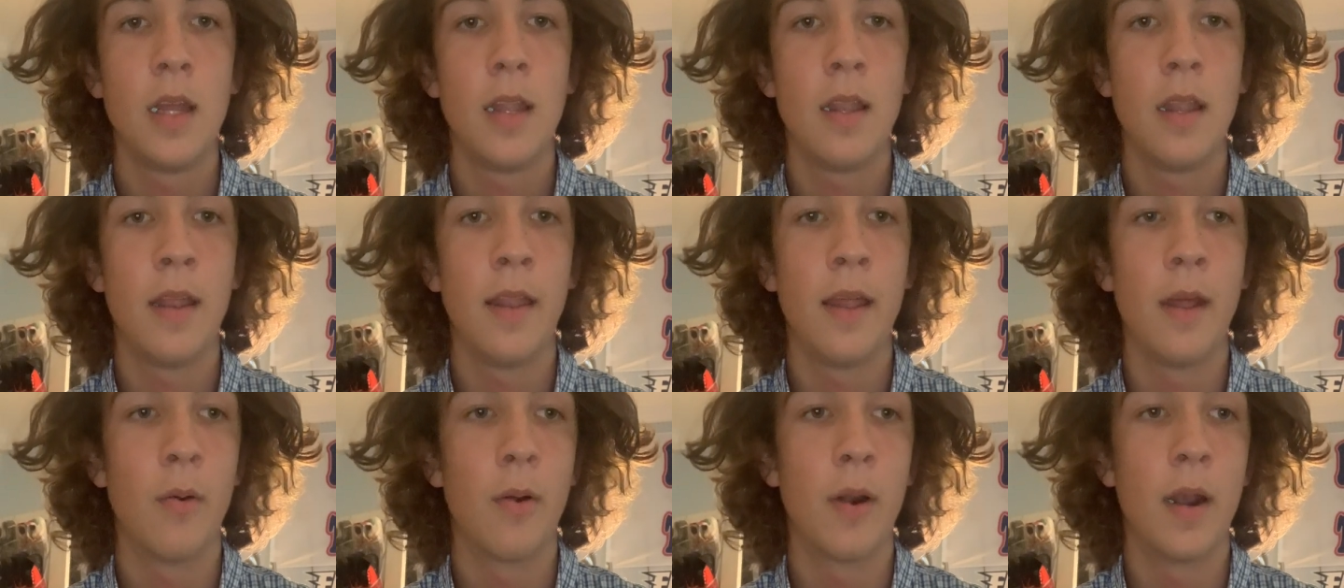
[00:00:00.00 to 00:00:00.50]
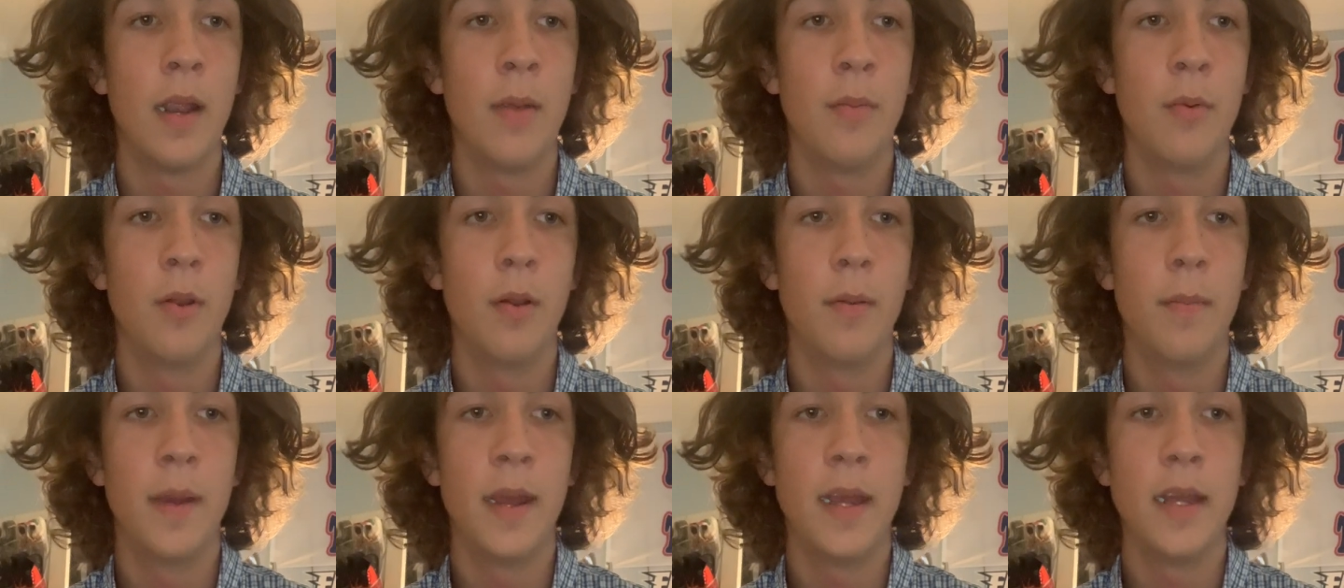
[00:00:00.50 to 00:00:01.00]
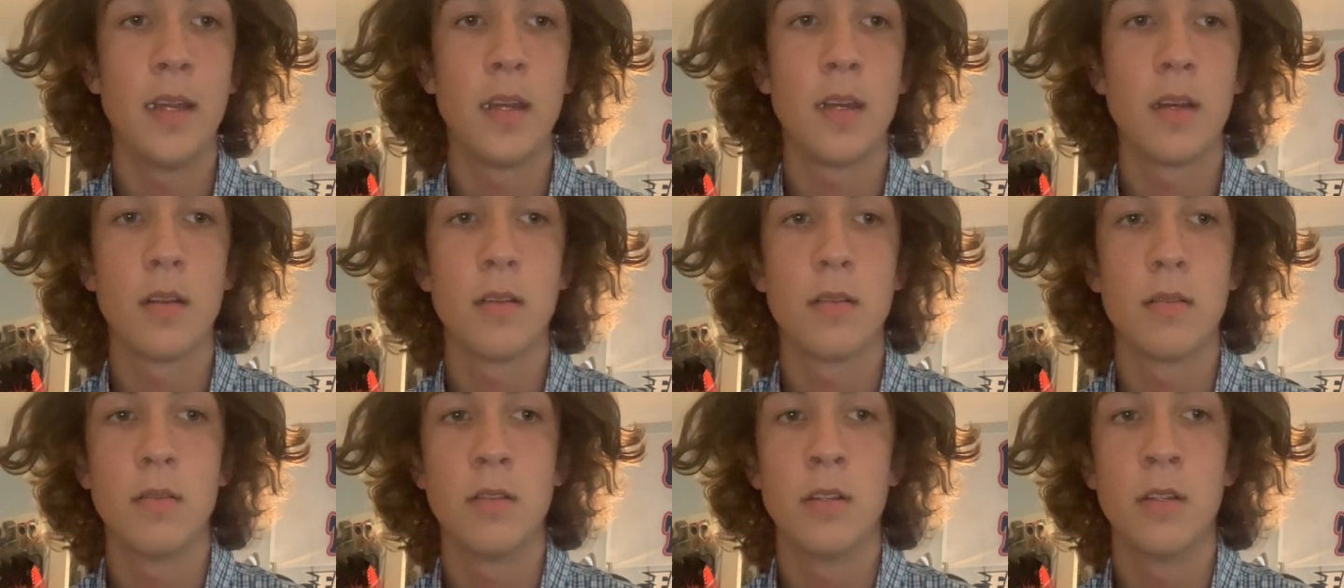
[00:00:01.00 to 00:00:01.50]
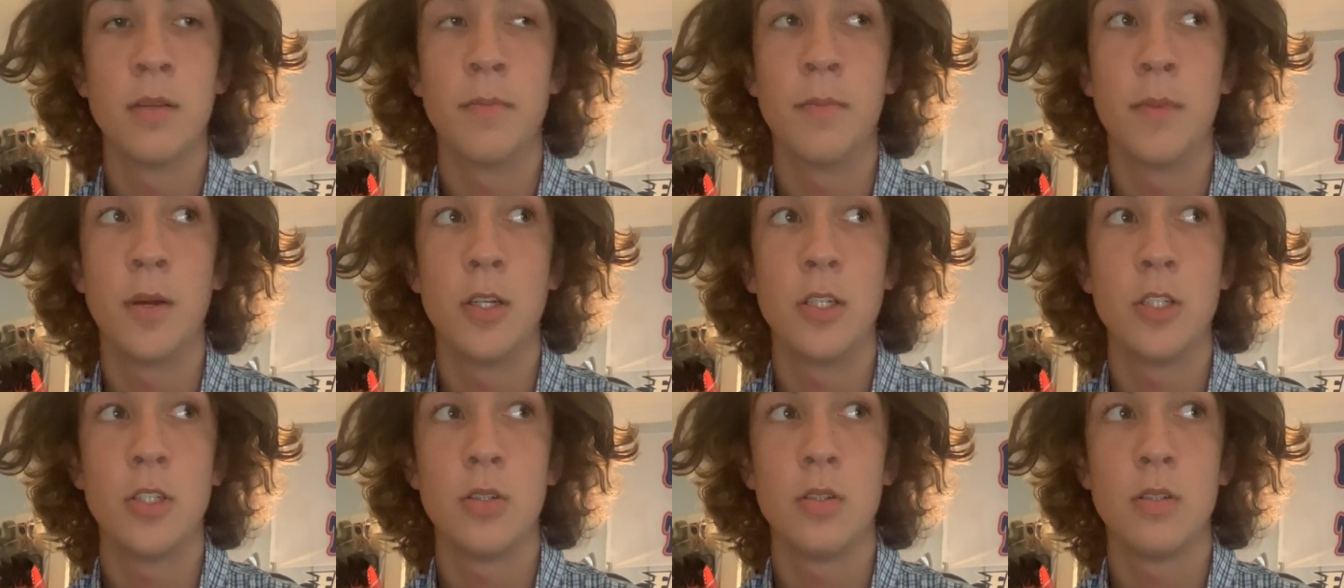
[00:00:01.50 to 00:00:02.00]
that they were able to make
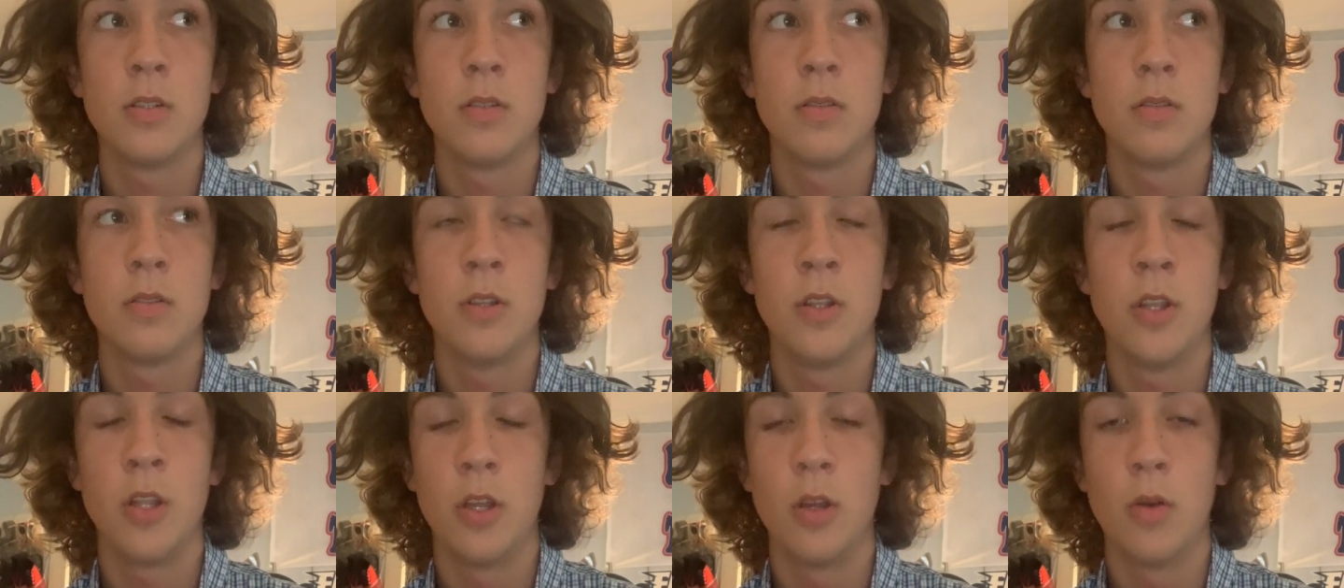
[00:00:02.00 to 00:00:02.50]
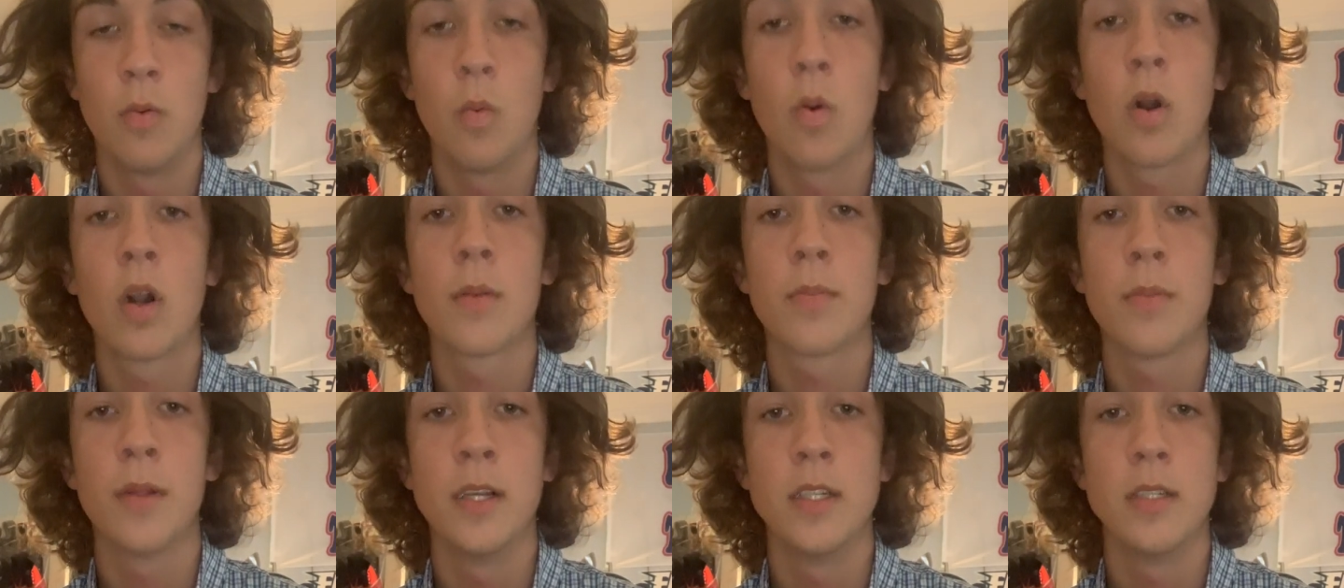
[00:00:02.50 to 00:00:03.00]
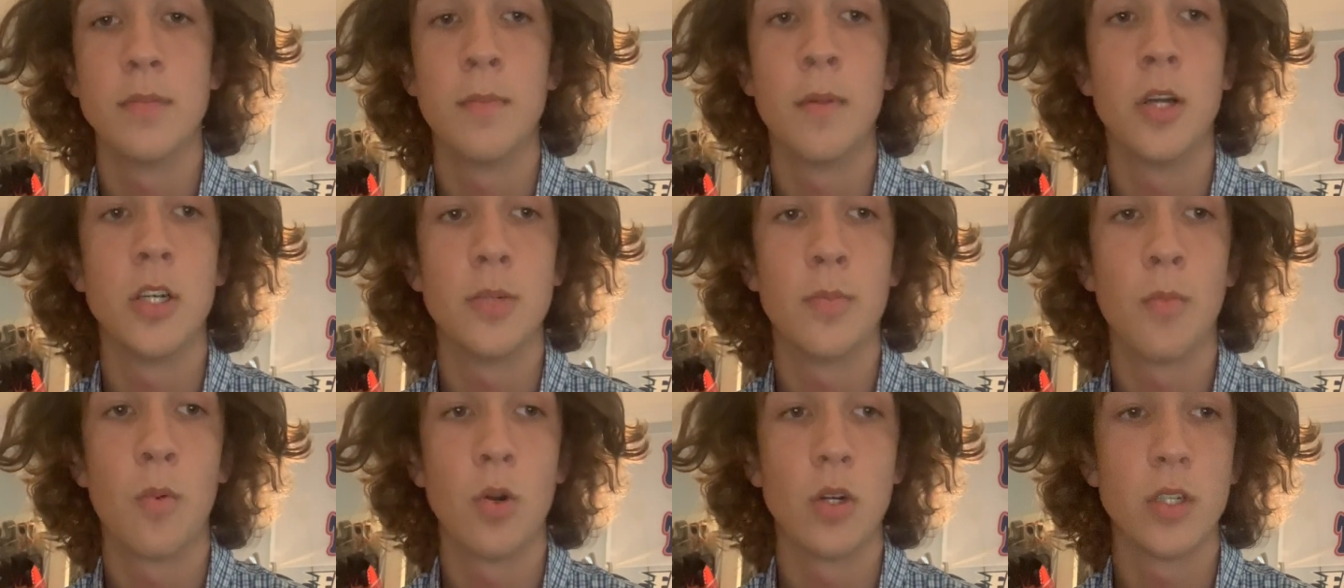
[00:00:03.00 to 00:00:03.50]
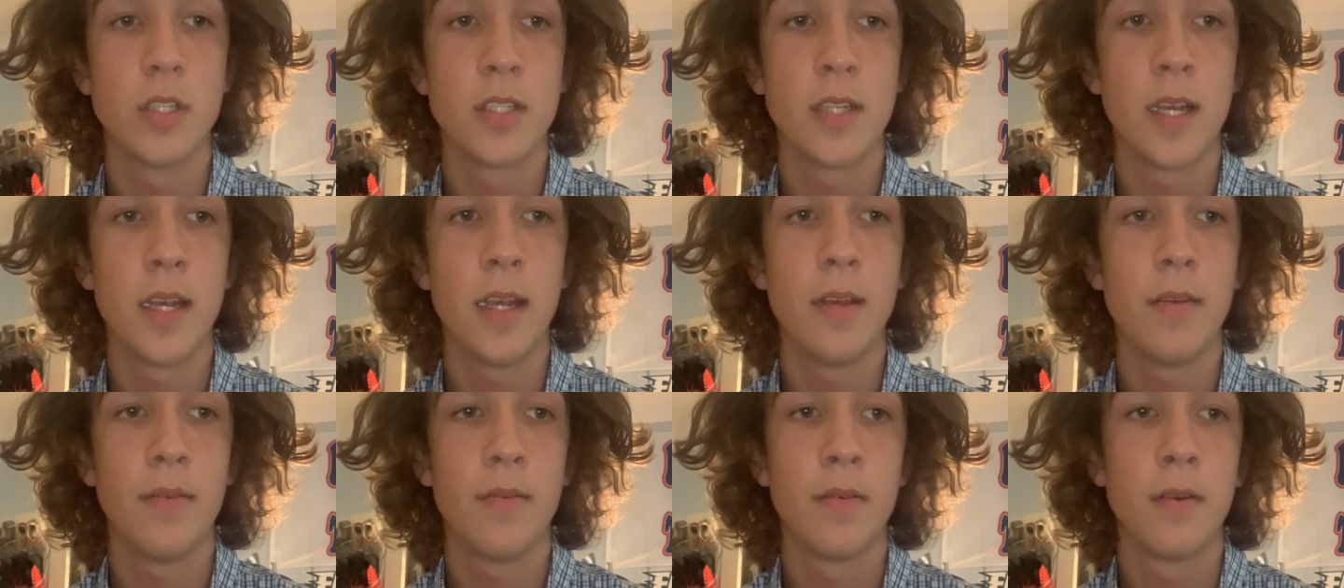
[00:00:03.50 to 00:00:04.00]
the workplace much more
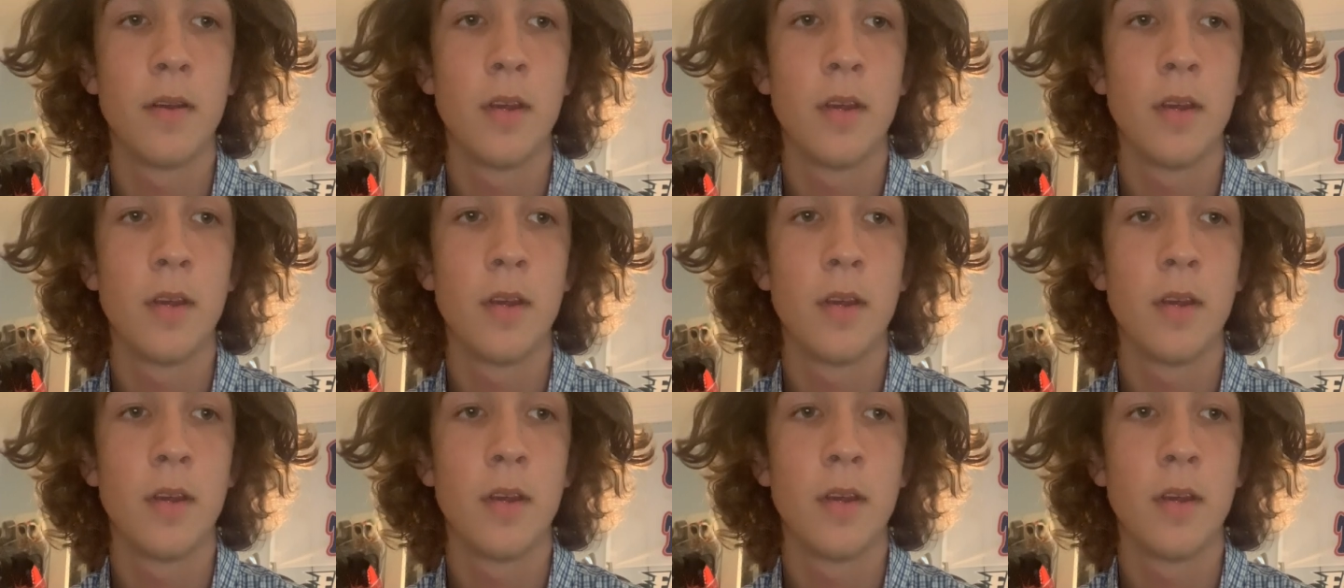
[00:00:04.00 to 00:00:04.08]
safe.